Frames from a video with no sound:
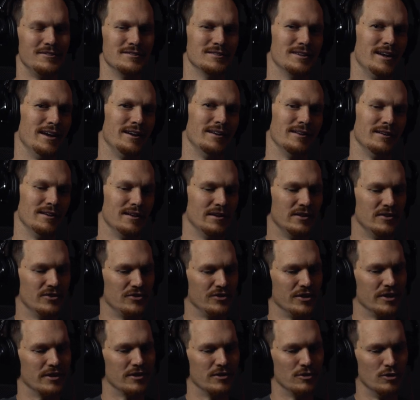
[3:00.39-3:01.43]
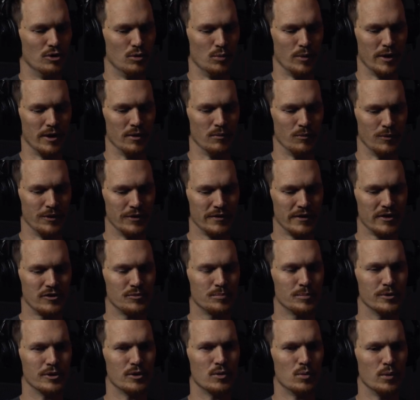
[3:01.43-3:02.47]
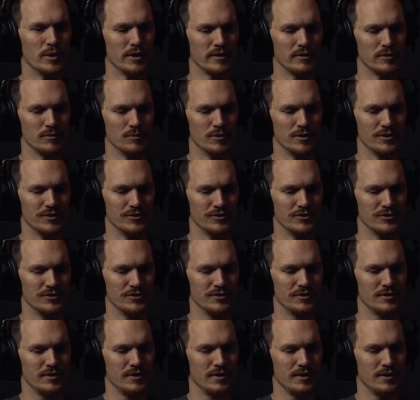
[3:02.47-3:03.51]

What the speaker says: I just hated it. And it's like, you know, what I realized pretty quickly was